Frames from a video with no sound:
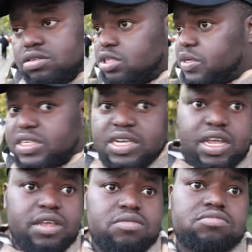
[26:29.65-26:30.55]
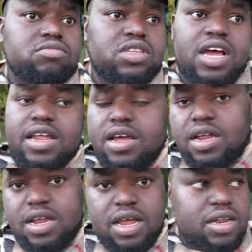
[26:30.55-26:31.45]
seriously, nah,
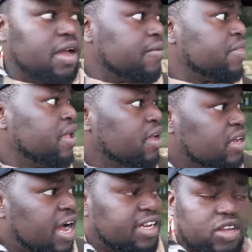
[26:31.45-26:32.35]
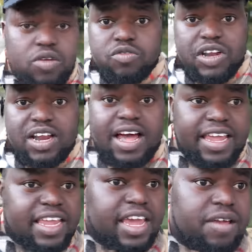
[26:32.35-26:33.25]
I don't really
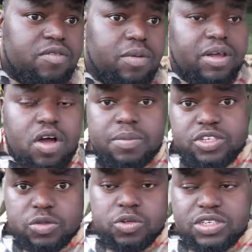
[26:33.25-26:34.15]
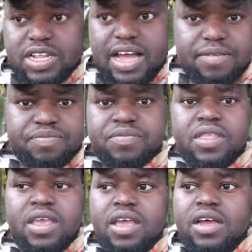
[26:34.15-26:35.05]
like it when it comes towards that.
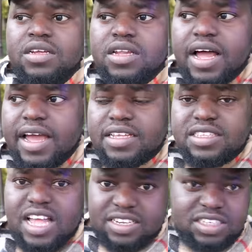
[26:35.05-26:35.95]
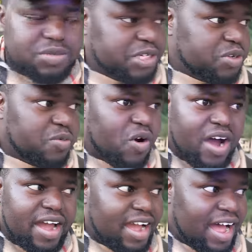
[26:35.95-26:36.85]
Like, that's the reason
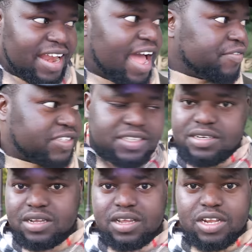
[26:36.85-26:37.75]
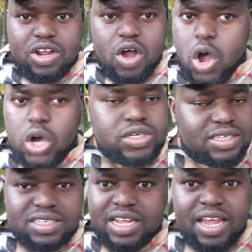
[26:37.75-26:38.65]
why I left, you know.
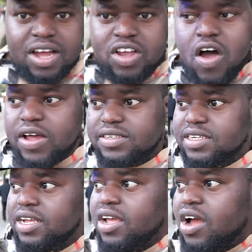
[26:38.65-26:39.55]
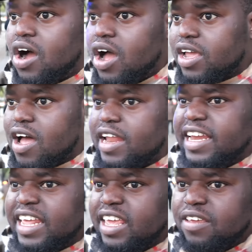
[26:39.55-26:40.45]
Honestly, I can't
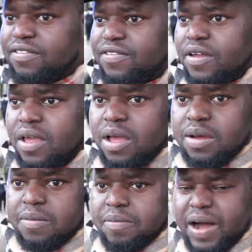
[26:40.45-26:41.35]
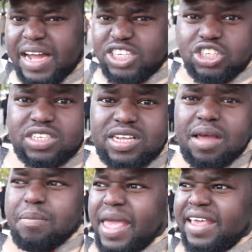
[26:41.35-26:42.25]
leave by just
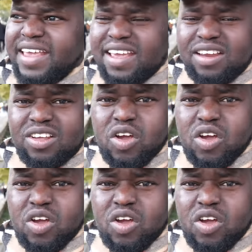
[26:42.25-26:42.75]
making,